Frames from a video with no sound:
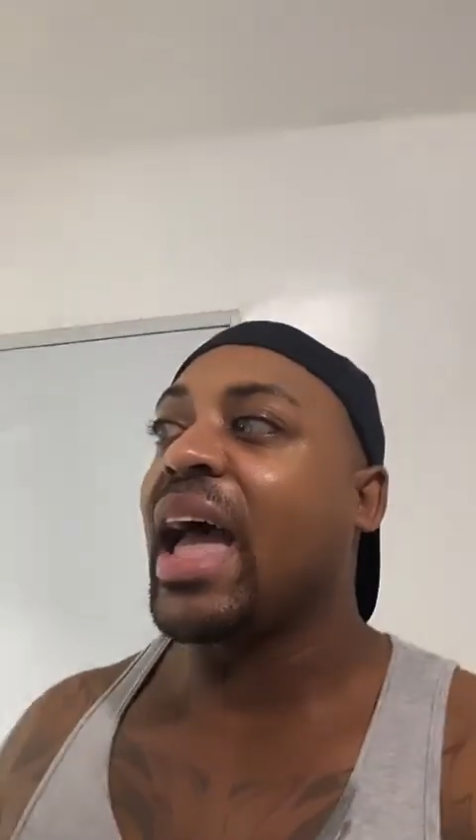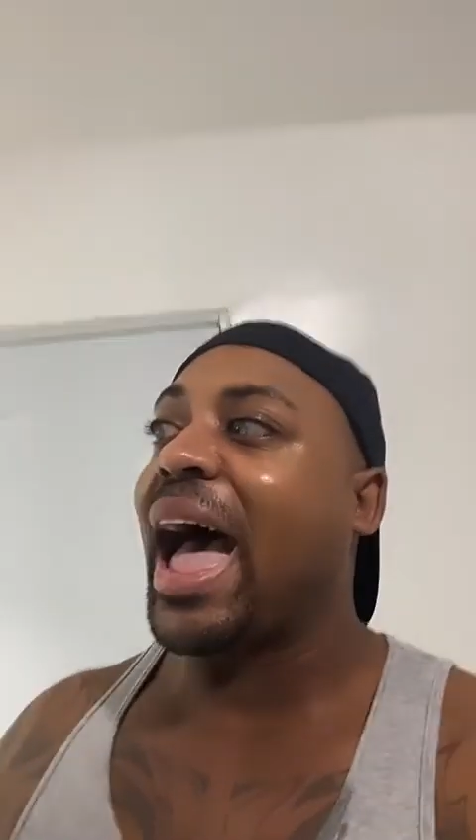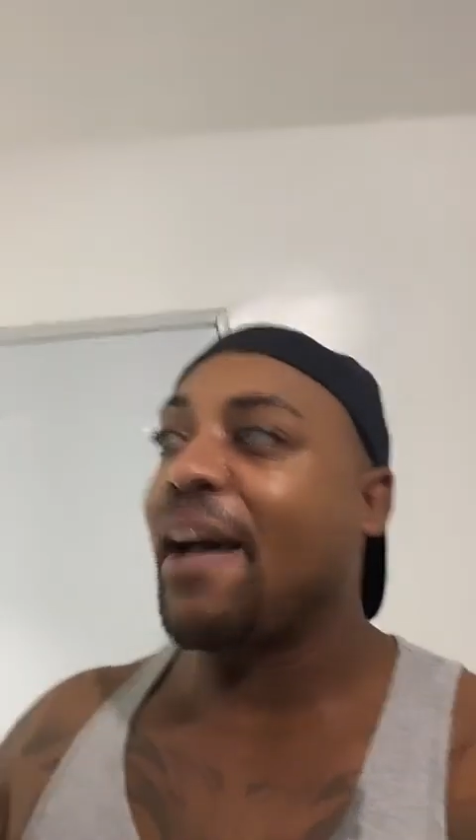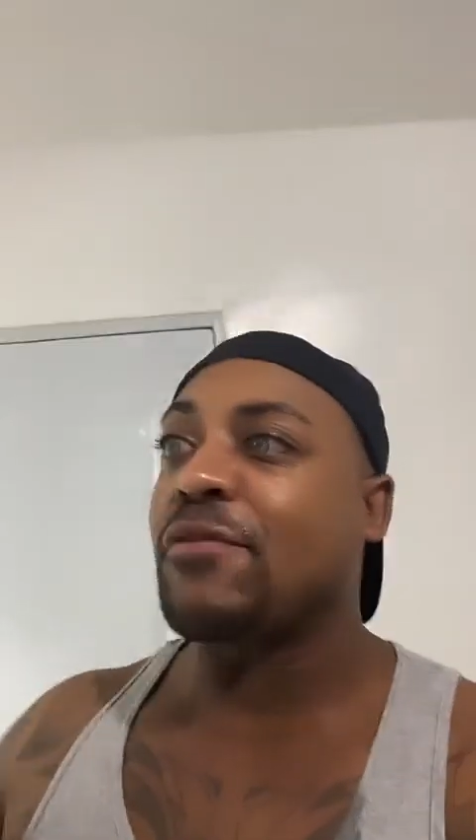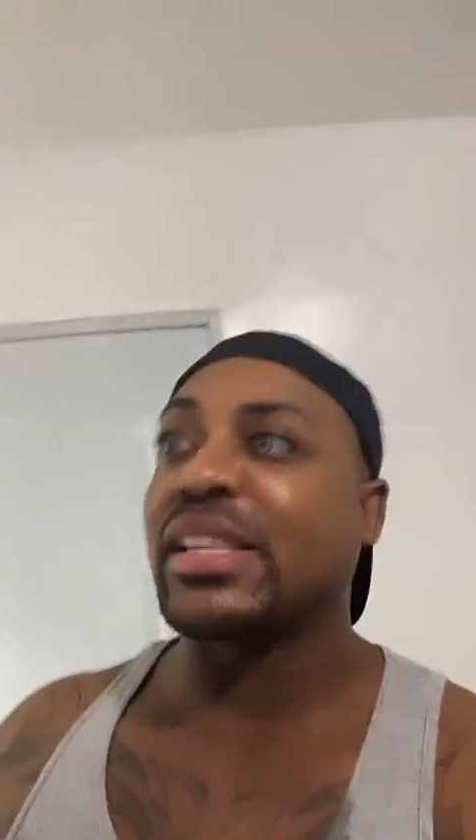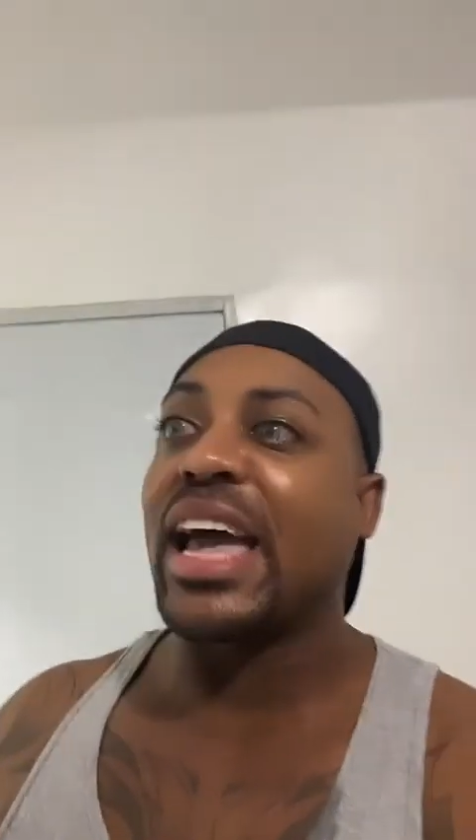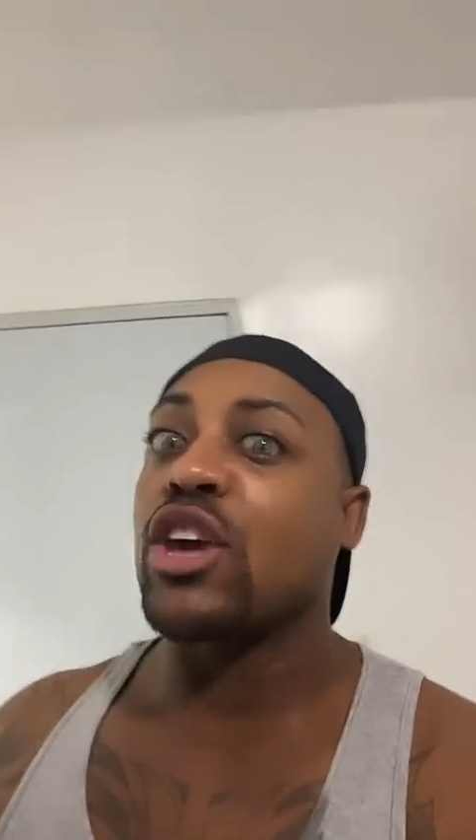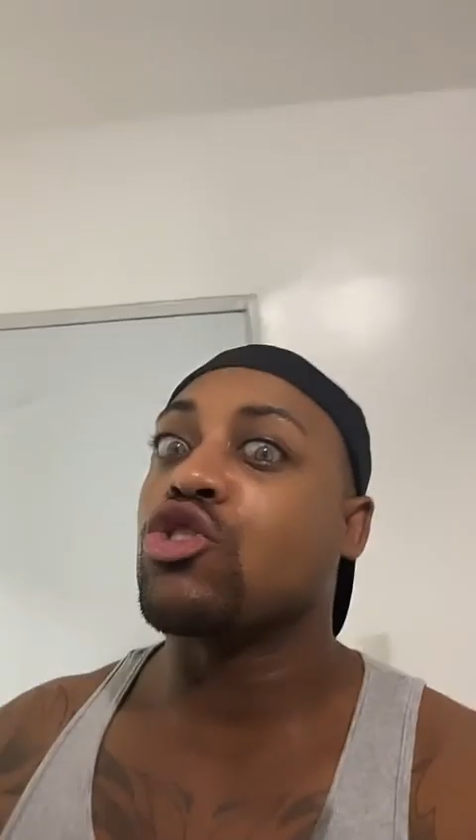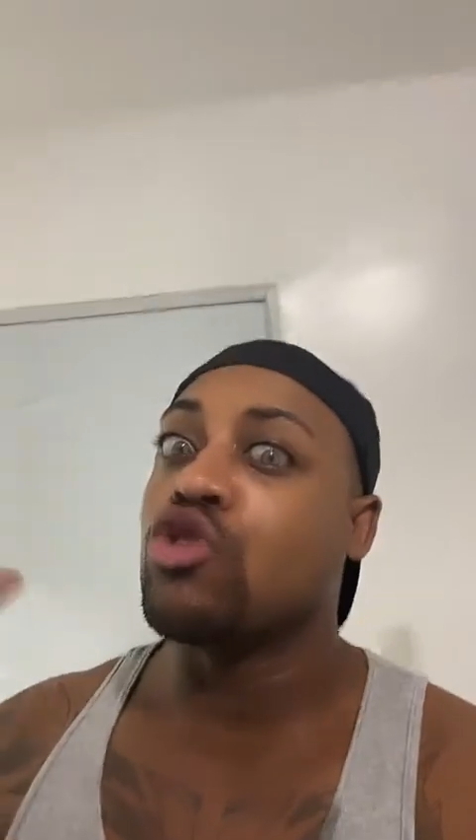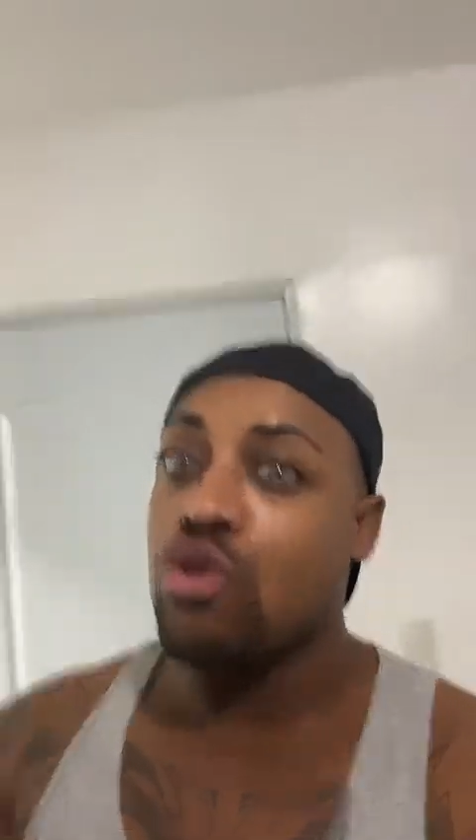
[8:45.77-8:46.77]
I feel
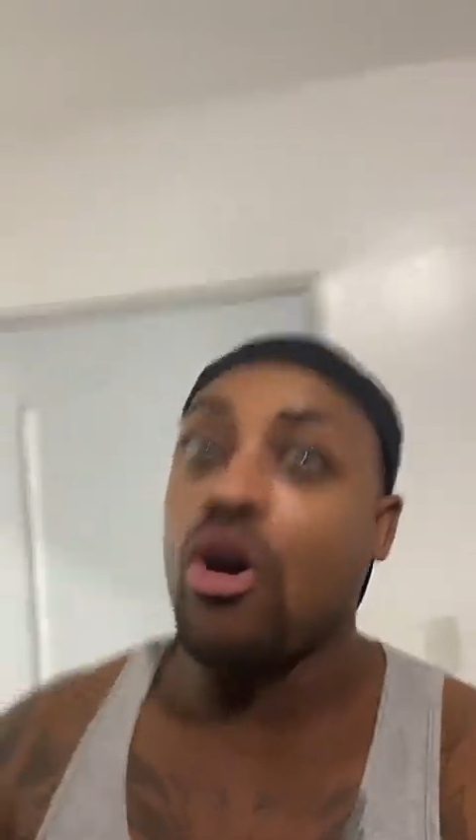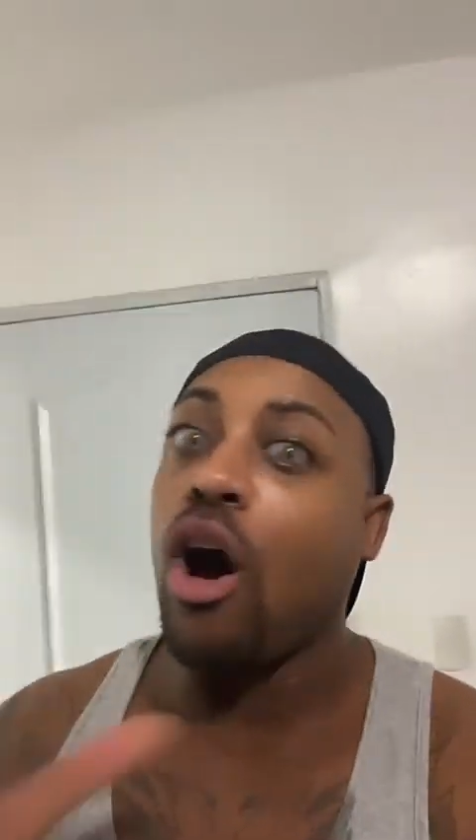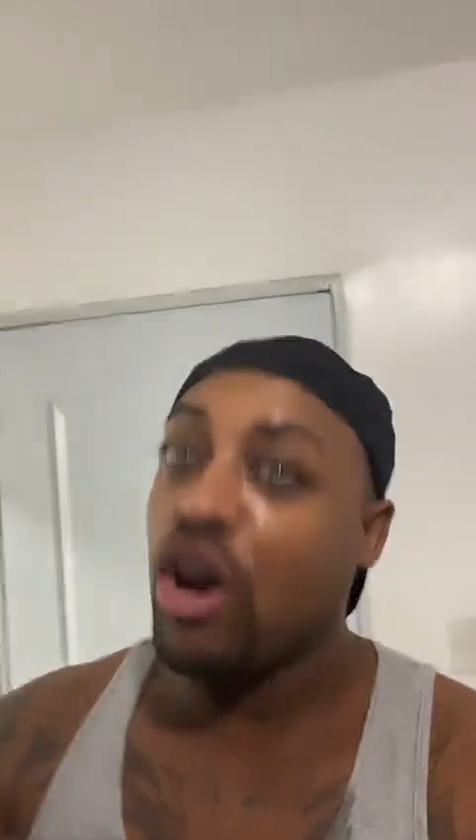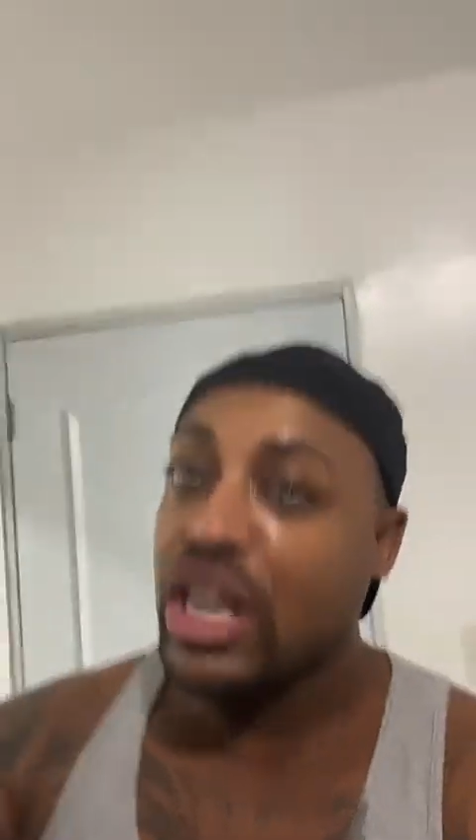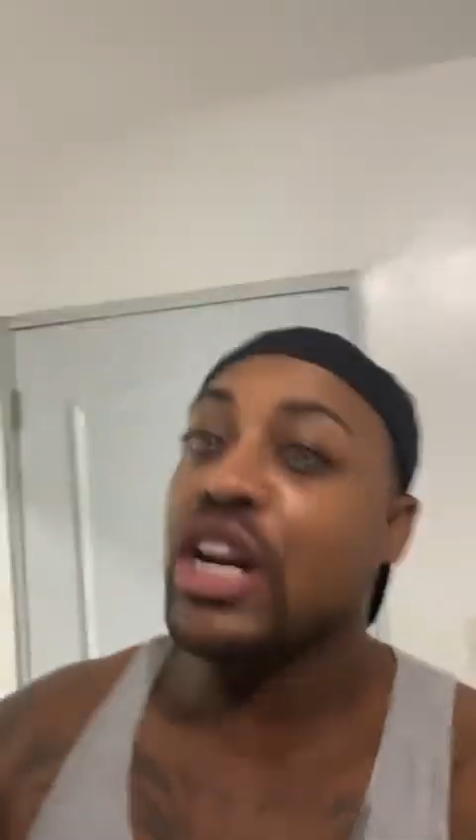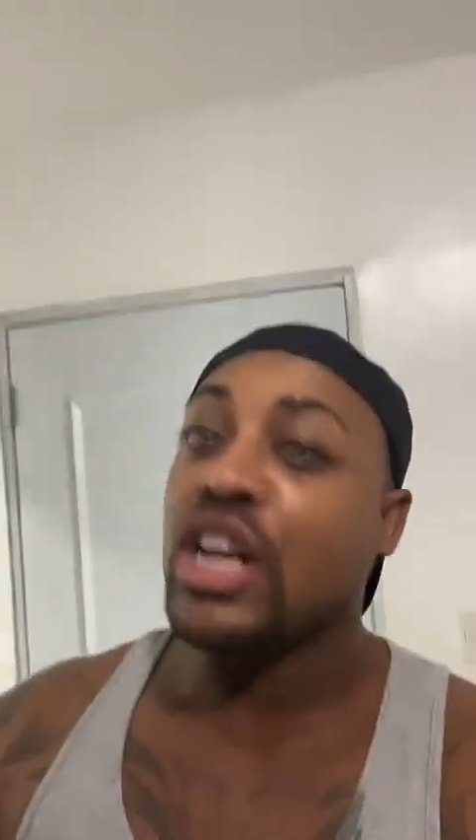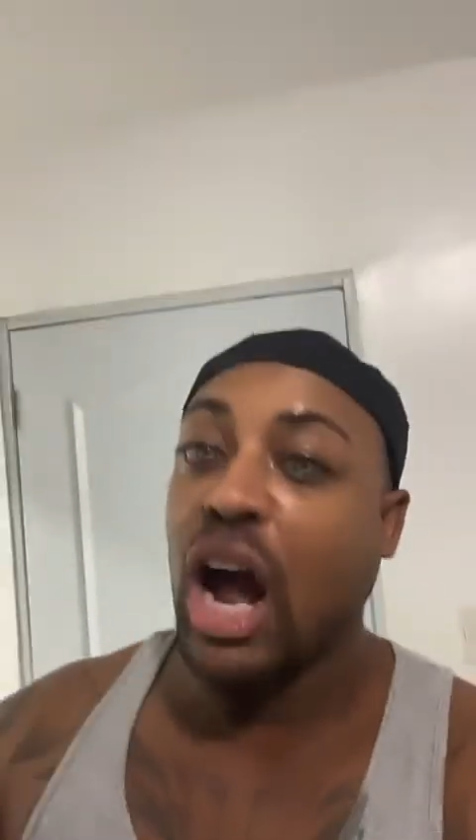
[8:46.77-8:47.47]
like you all need to